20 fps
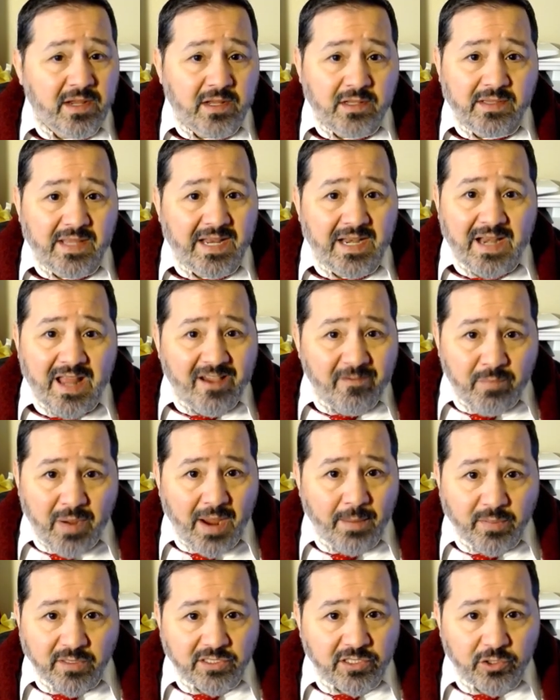they didn't have
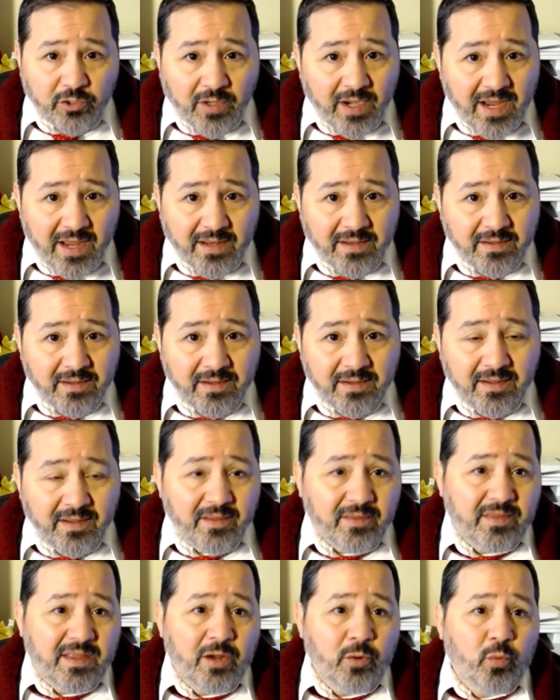Bibles in their hand.
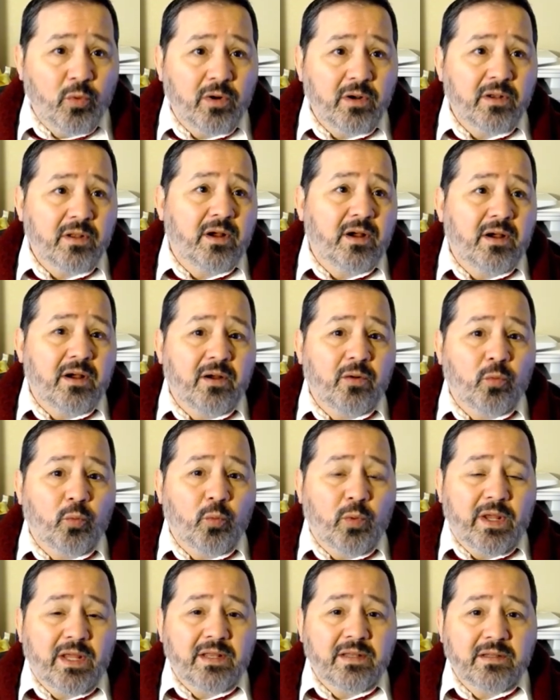They weren't
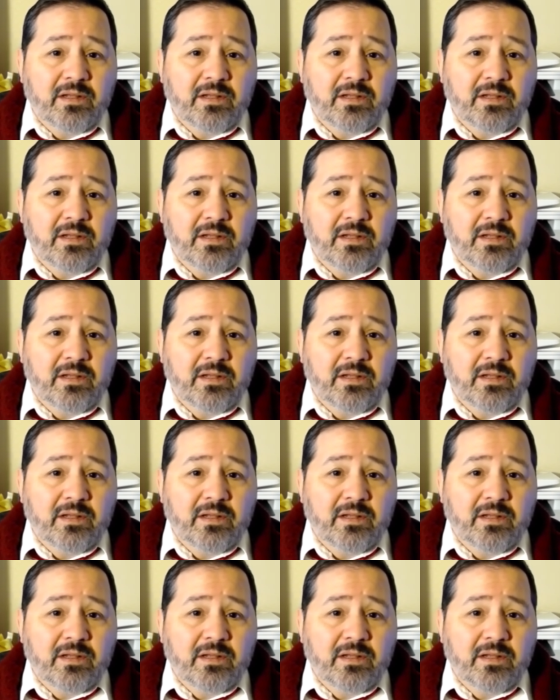written